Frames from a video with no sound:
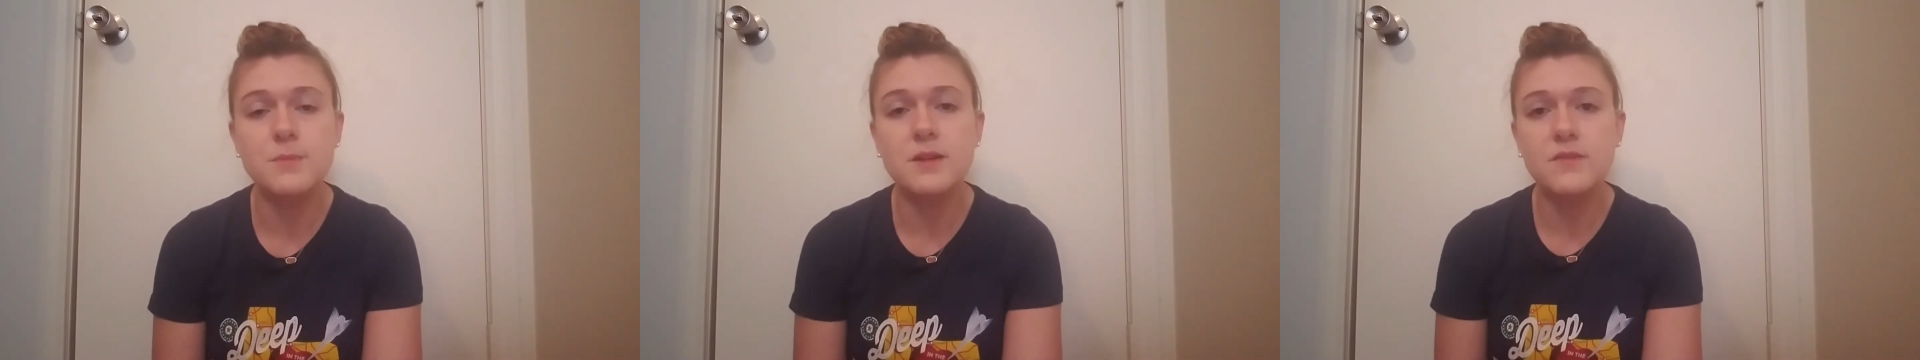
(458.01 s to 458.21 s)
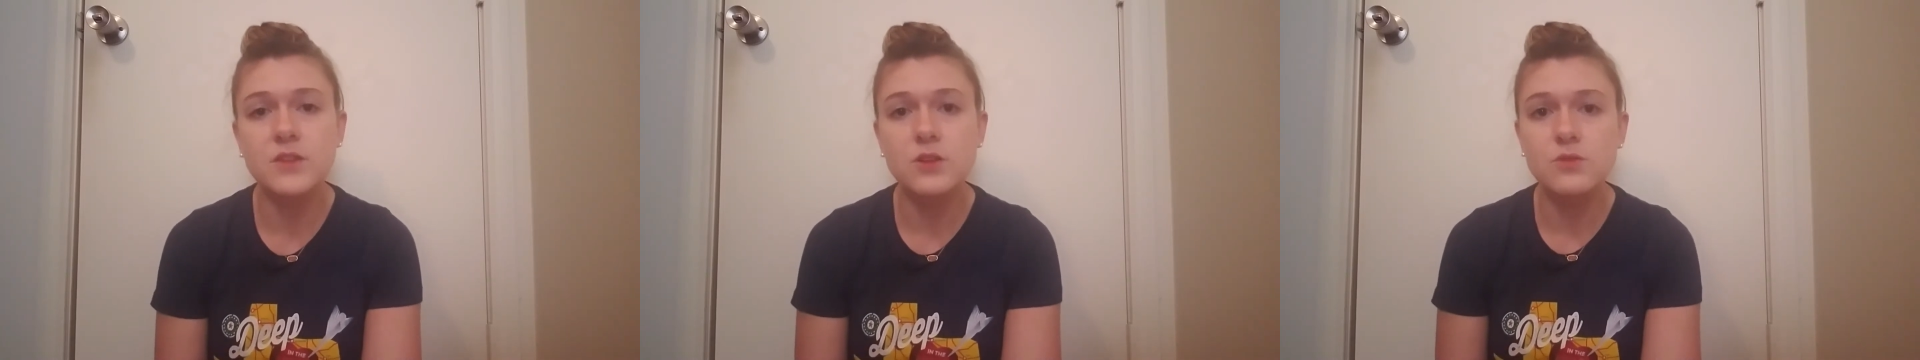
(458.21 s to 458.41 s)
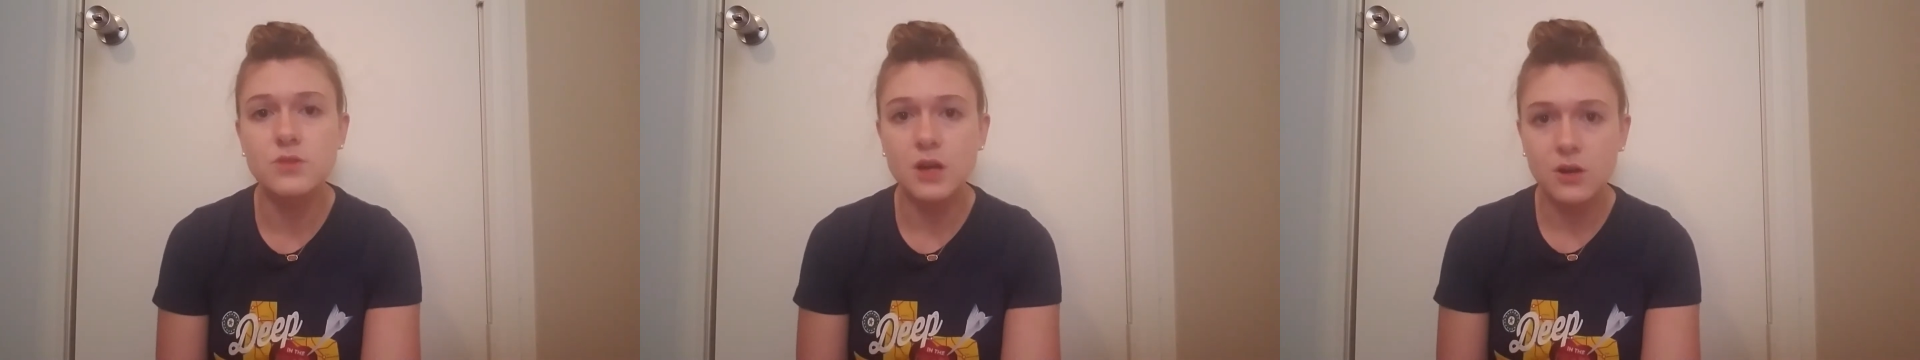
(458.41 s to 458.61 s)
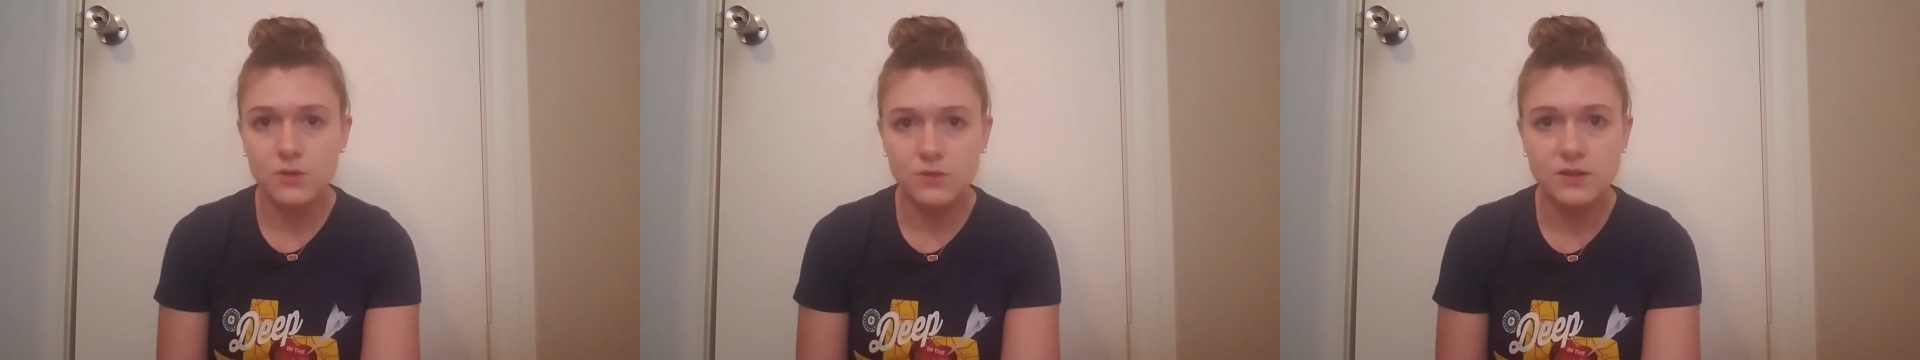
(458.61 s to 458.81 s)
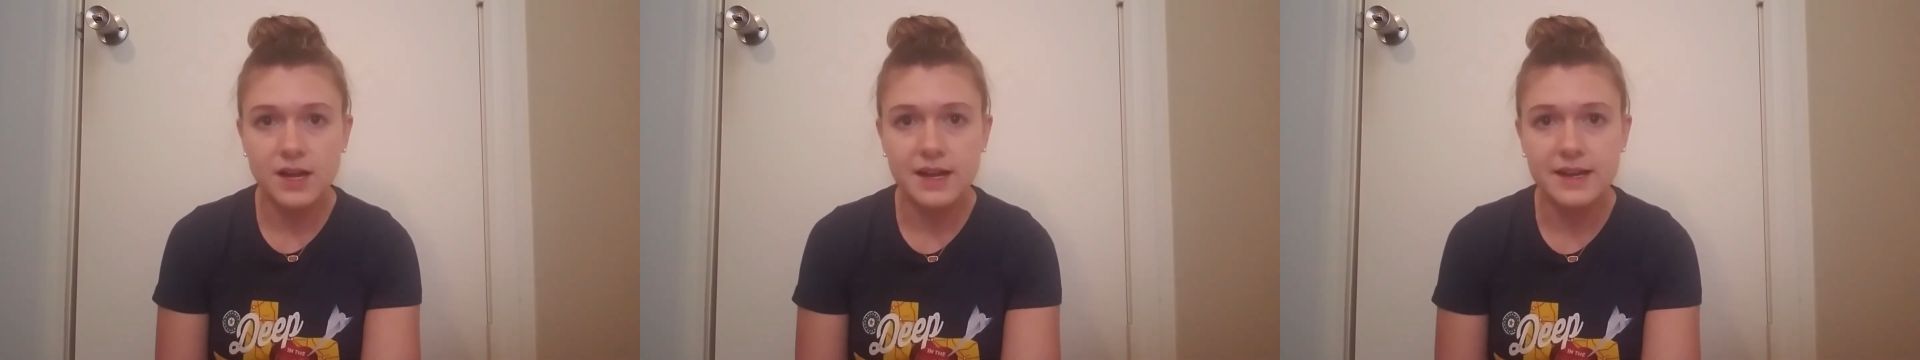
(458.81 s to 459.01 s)
but if you
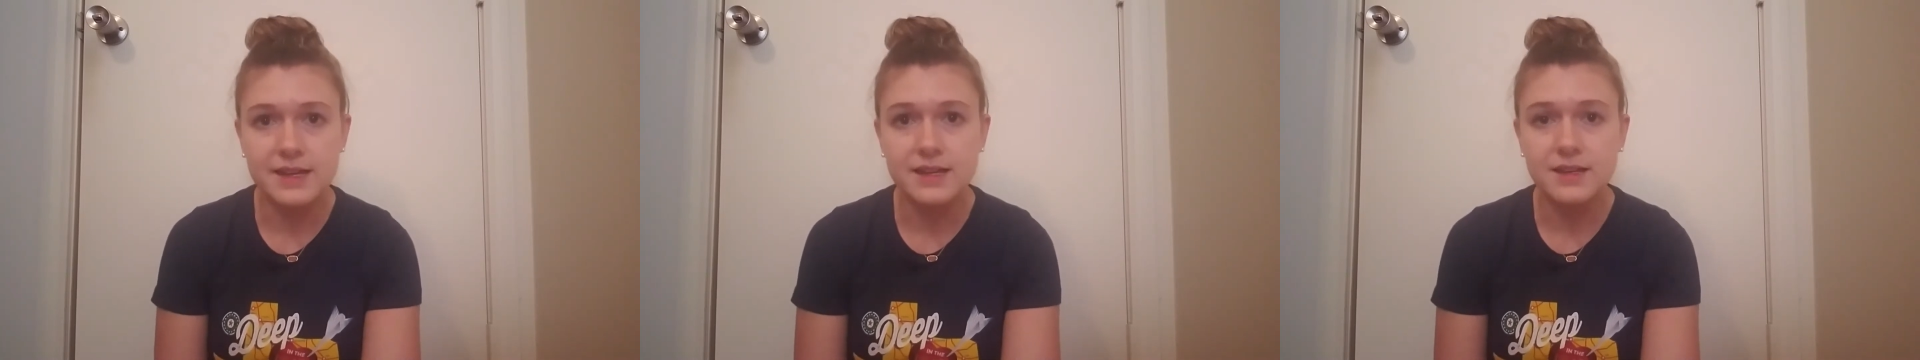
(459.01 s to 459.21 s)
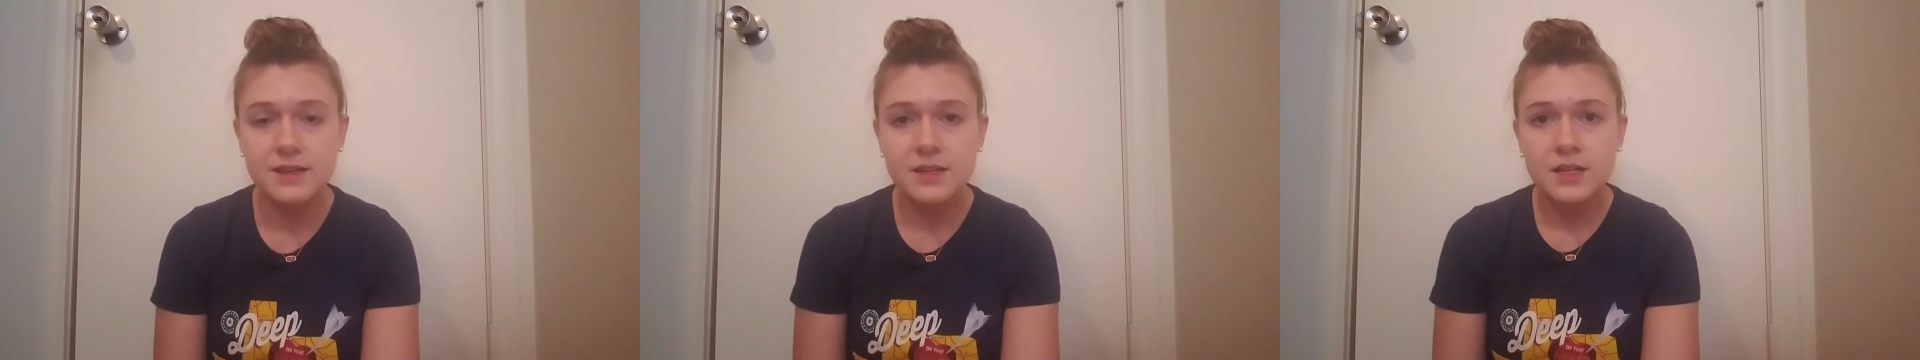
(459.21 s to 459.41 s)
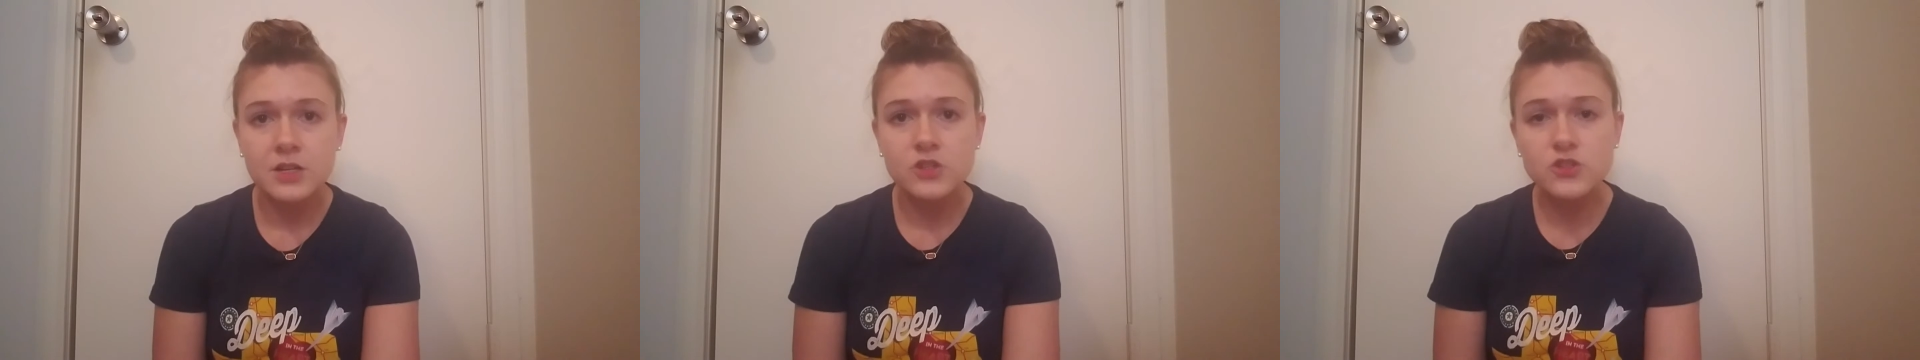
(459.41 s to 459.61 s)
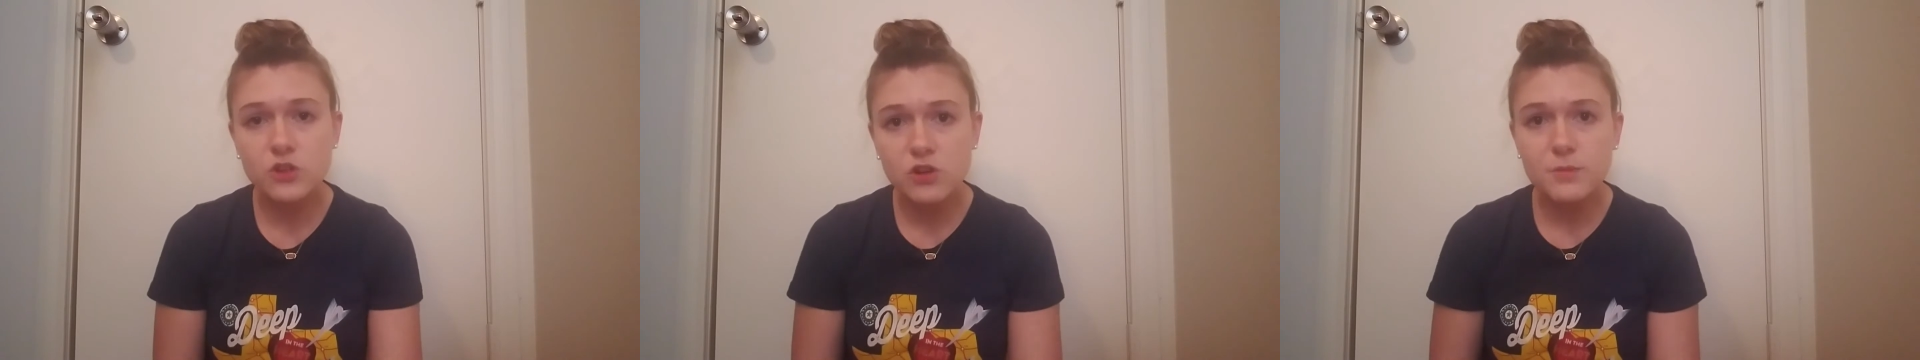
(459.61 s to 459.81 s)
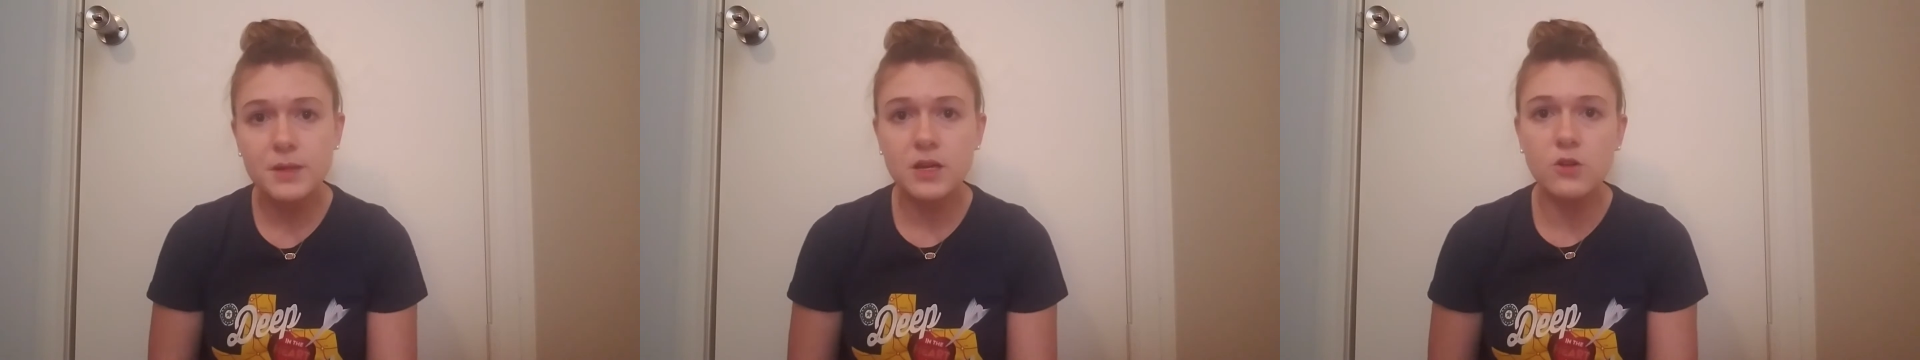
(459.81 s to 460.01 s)
don't like
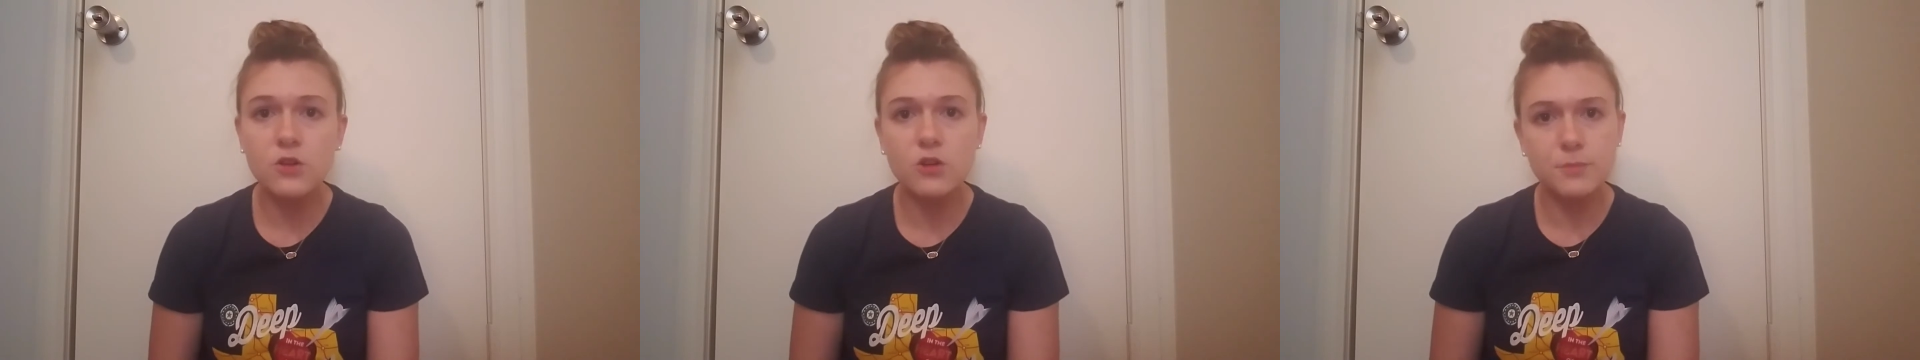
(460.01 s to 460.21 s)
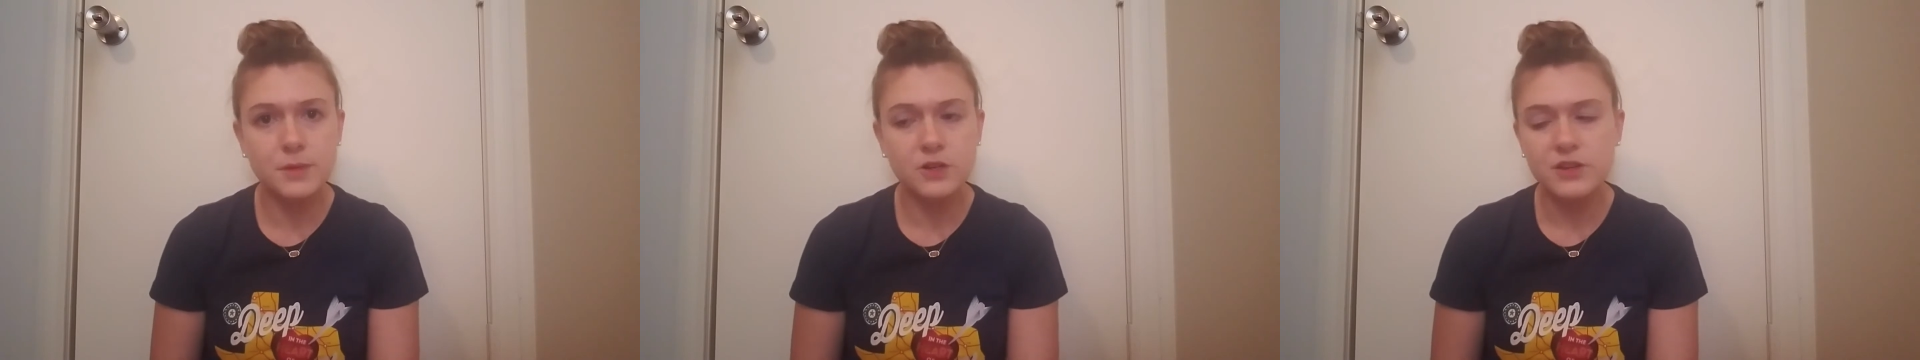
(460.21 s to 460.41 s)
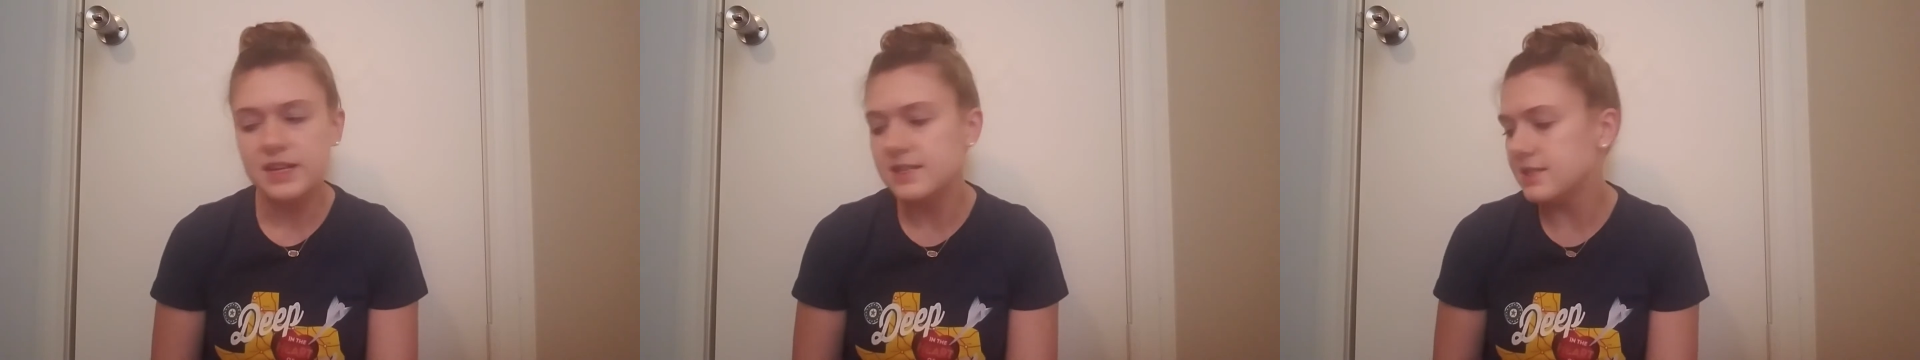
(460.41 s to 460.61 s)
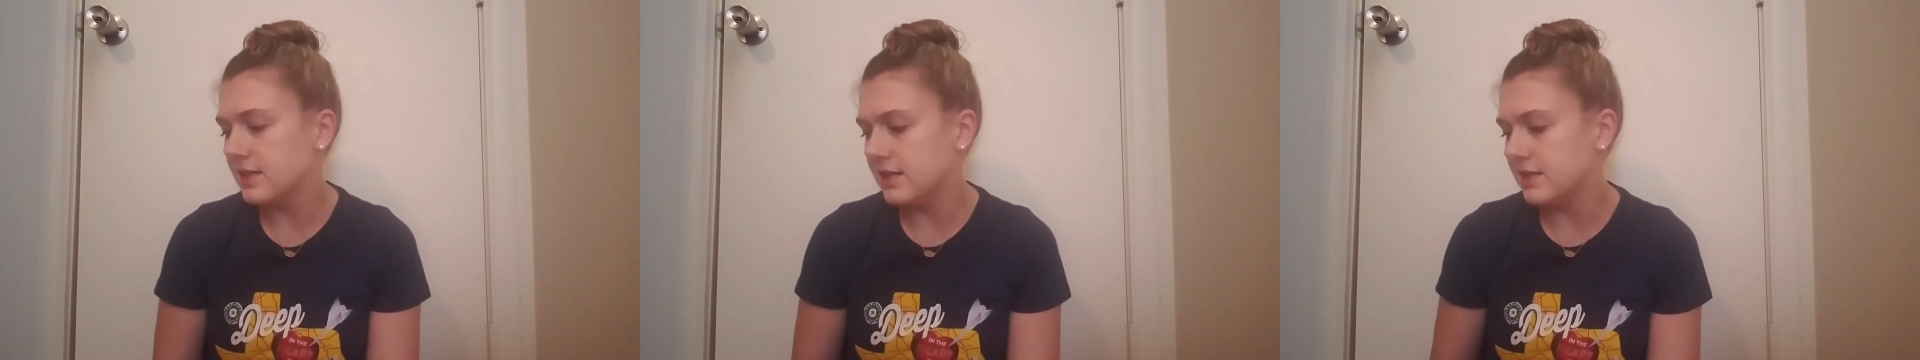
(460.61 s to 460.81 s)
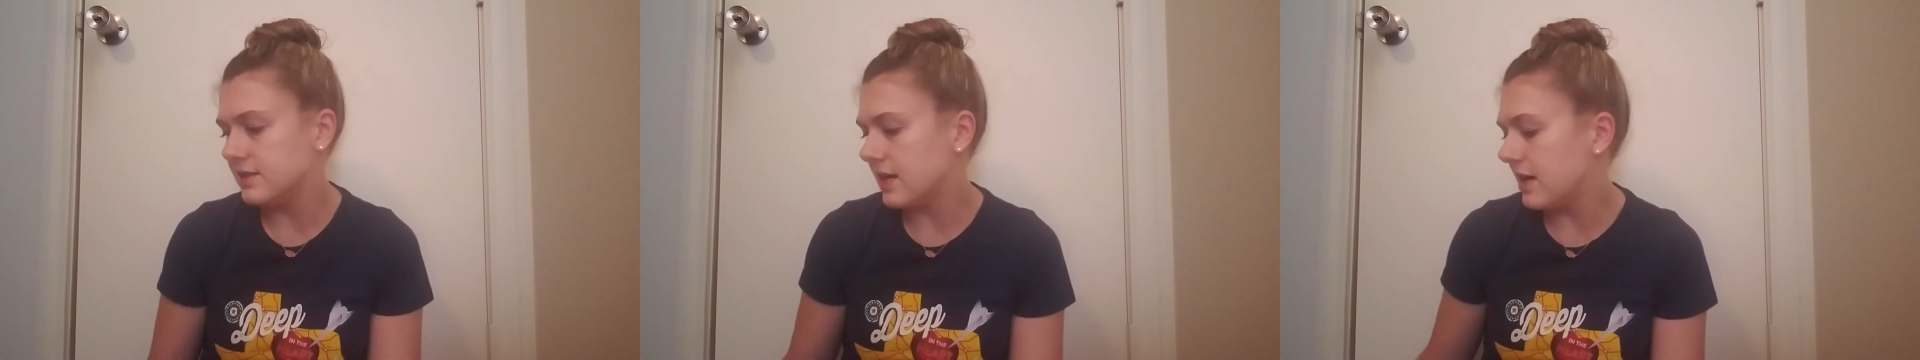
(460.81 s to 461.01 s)
sugar milk or milky scents,